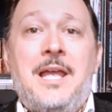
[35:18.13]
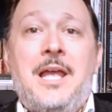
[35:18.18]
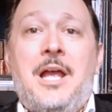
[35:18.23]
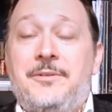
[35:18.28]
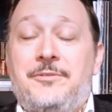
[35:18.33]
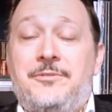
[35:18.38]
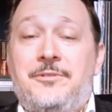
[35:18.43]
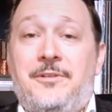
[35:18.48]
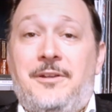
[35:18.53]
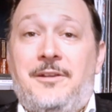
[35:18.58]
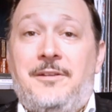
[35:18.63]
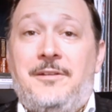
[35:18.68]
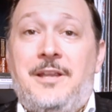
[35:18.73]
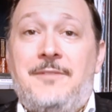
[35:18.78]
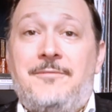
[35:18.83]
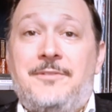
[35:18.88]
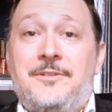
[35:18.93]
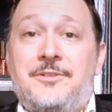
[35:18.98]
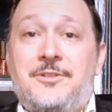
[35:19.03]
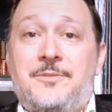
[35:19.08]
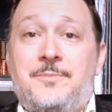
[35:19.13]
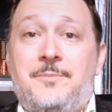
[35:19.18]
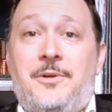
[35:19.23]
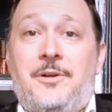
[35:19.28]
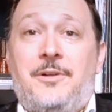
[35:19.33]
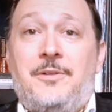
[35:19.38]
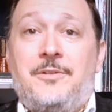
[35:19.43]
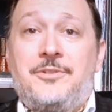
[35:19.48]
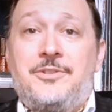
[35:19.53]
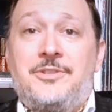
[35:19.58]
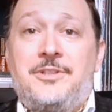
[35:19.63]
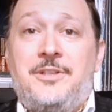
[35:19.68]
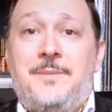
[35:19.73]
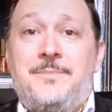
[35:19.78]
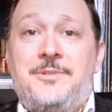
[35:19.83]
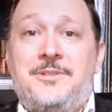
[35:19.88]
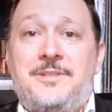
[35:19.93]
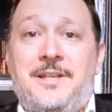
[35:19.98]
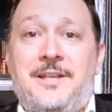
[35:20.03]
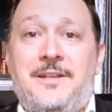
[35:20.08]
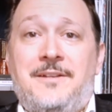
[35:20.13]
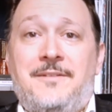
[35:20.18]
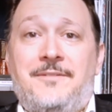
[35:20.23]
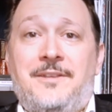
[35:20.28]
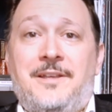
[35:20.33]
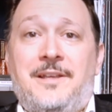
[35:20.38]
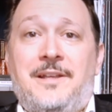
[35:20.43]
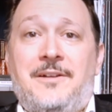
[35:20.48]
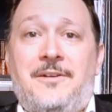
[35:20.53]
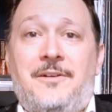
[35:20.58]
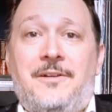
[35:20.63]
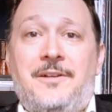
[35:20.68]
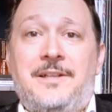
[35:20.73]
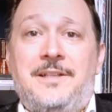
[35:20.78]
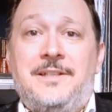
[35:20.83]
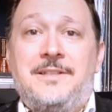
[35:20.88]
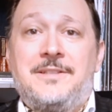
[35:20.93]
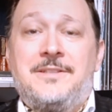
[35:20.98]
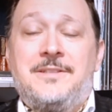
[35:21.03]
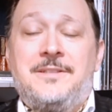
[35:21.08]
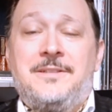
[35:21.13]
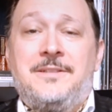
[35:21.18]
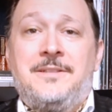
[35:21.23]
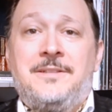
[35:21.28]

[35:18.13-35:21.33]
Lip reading: appeal to an even smaller subset of that audience.